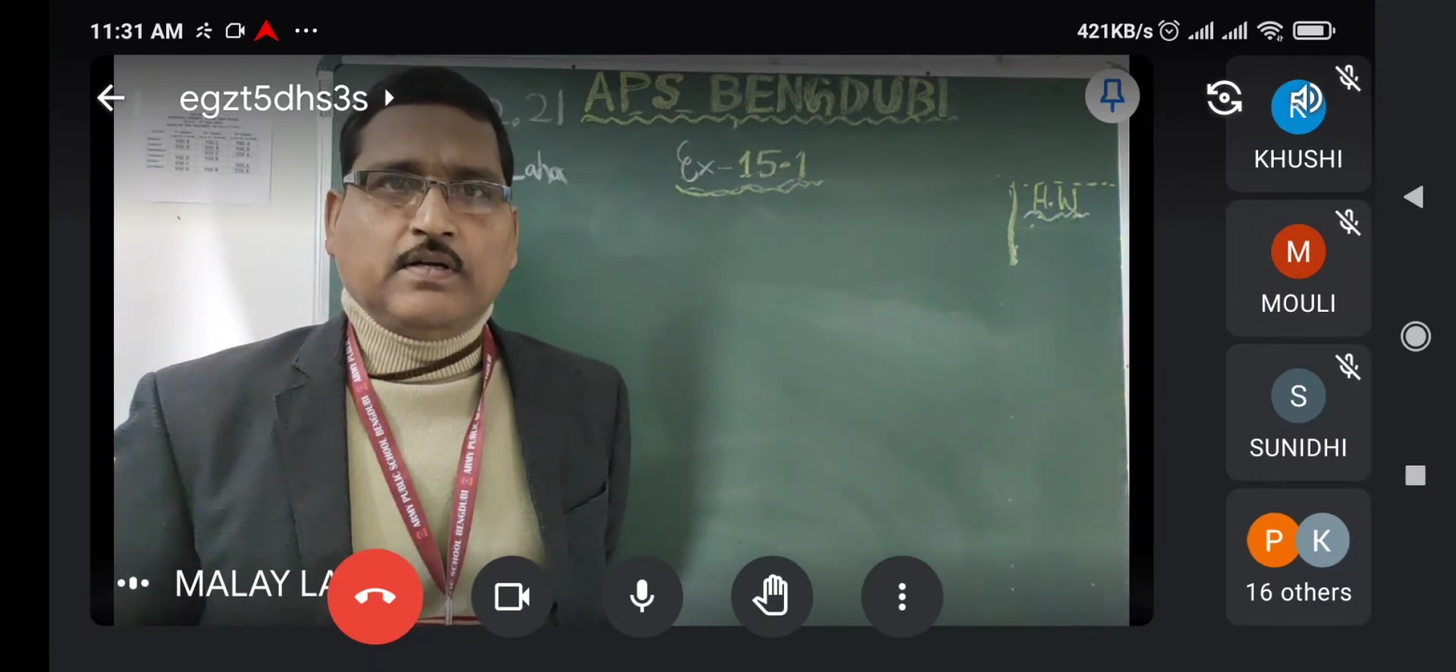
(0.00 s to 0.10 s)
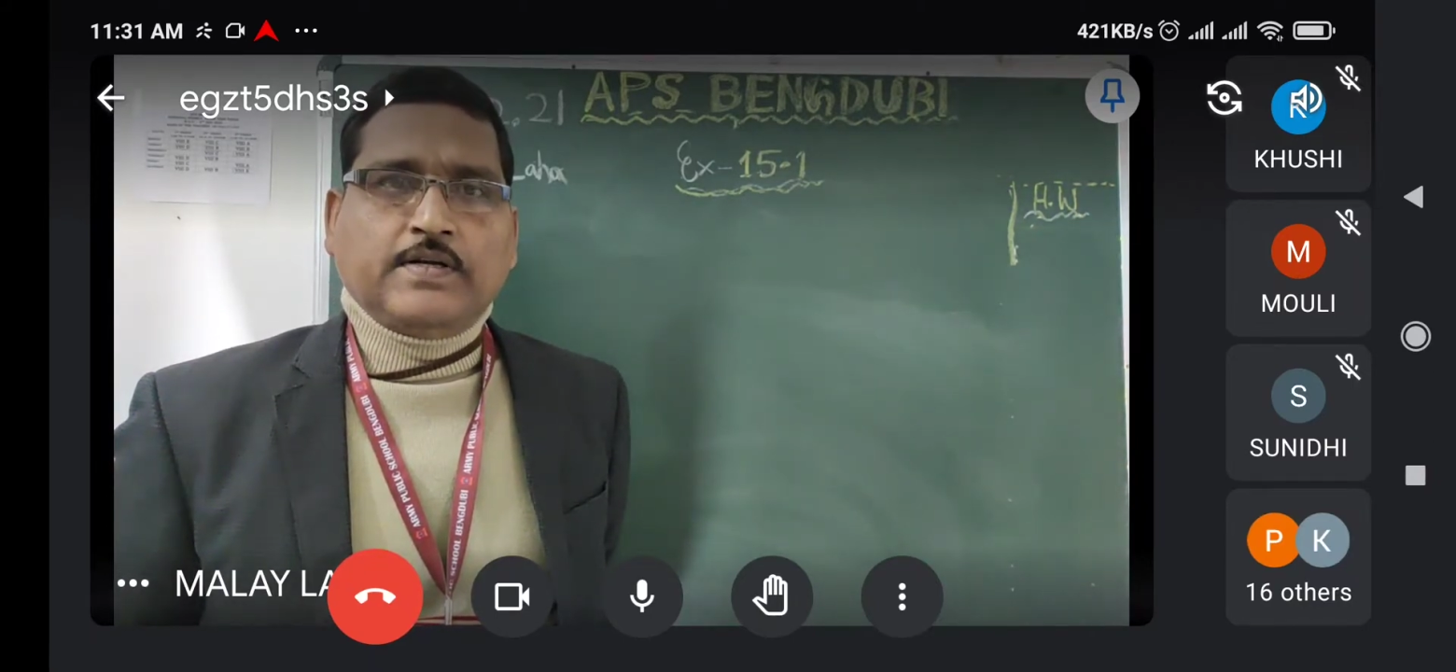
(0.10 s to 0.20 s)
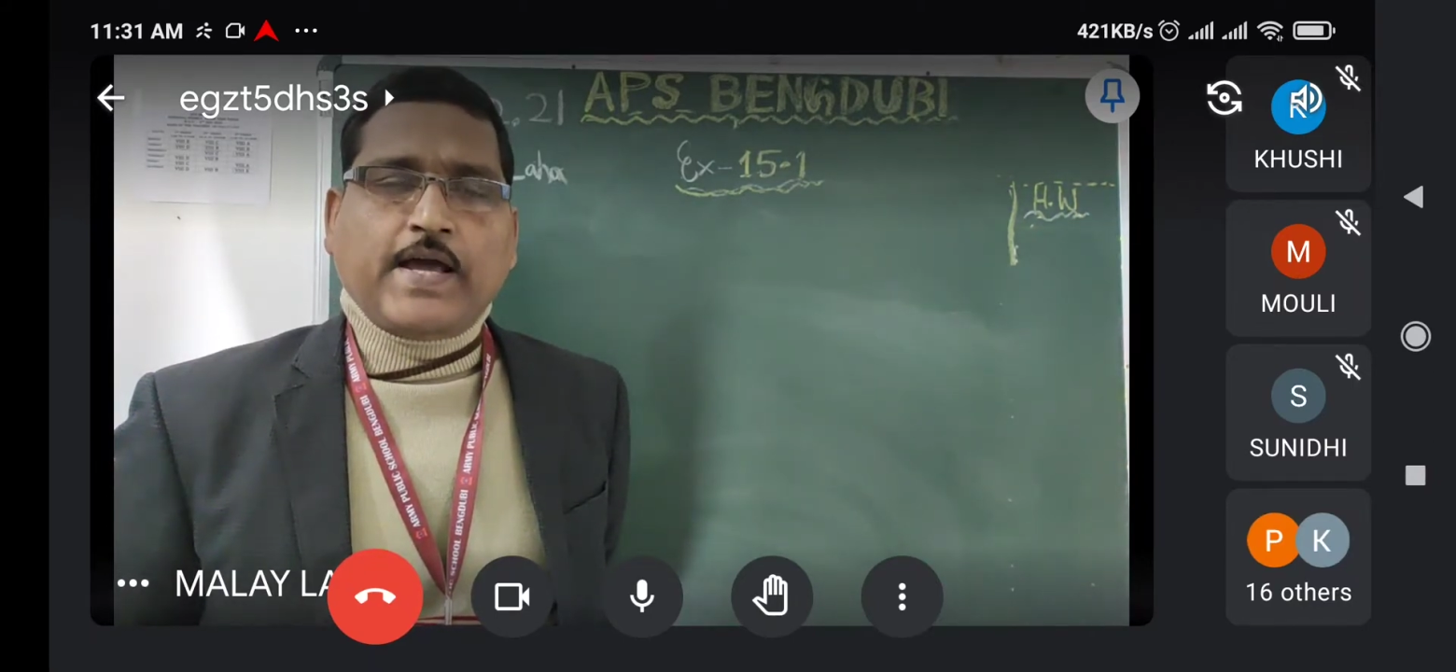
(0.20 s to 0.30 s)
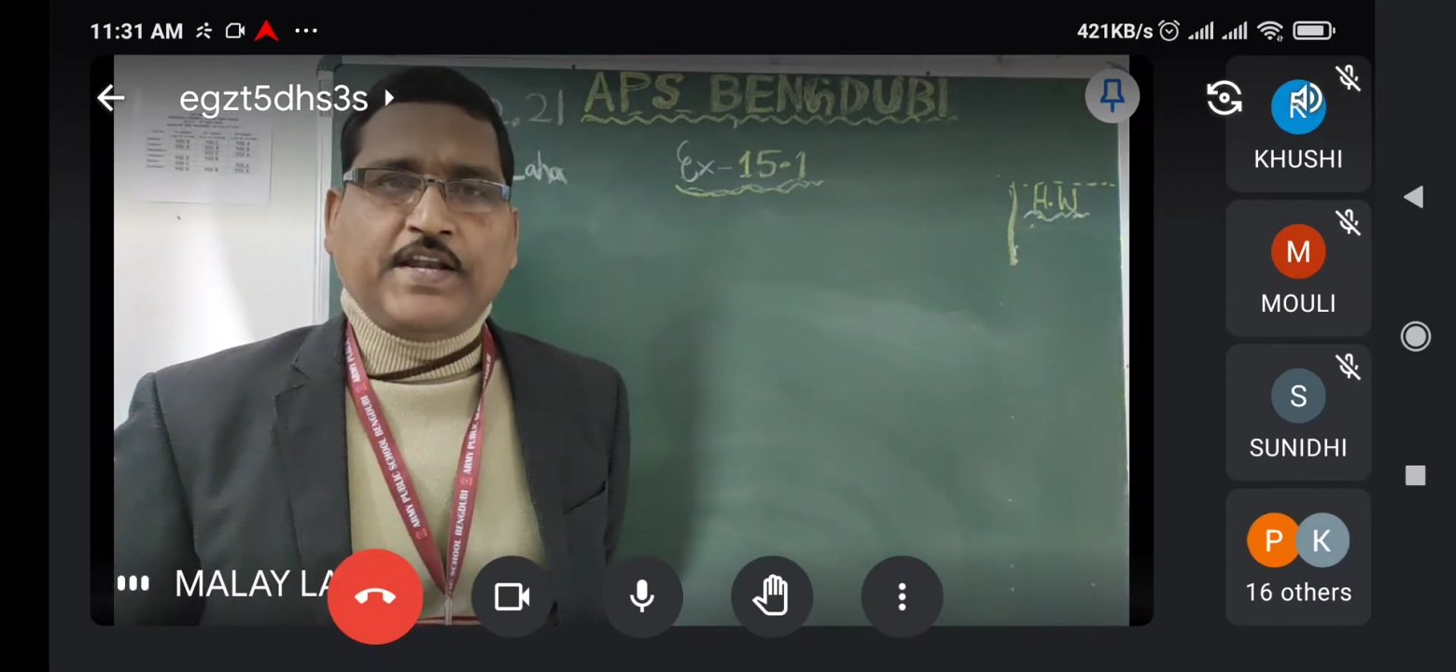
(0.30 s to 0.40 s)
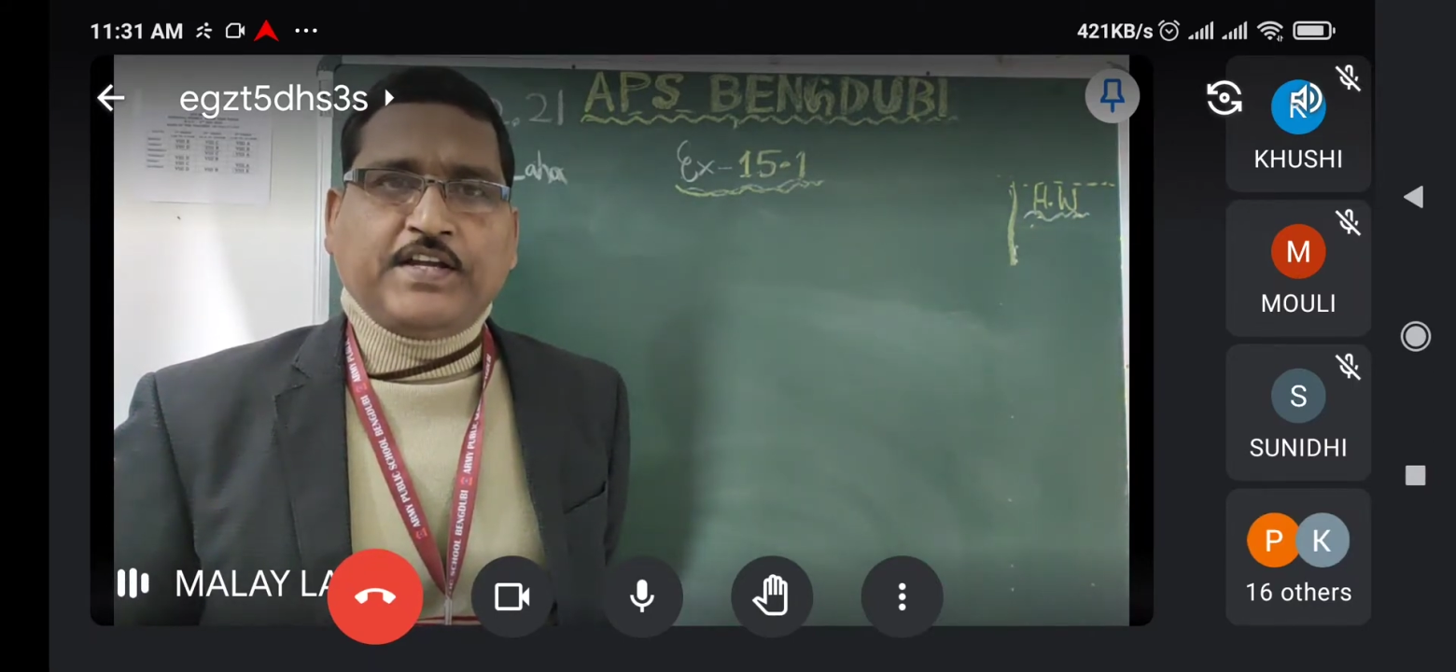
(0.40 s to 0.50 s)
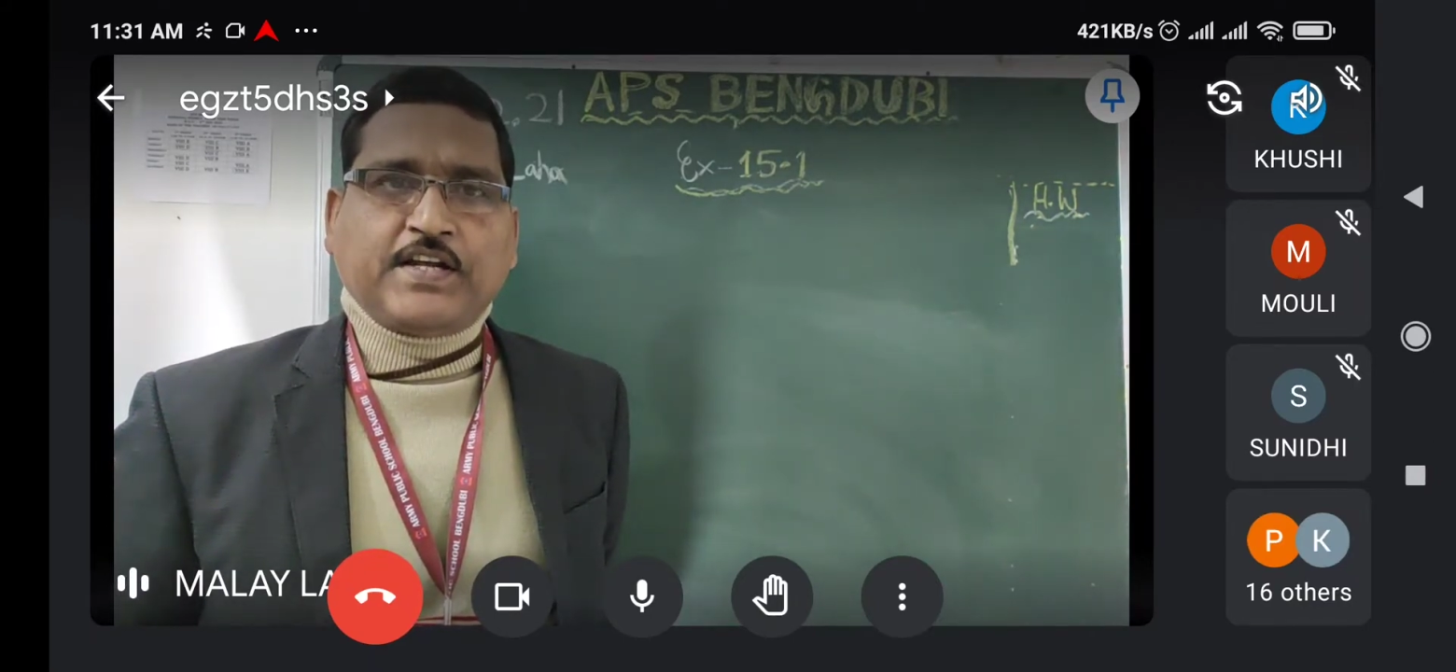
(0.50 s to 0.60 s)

direct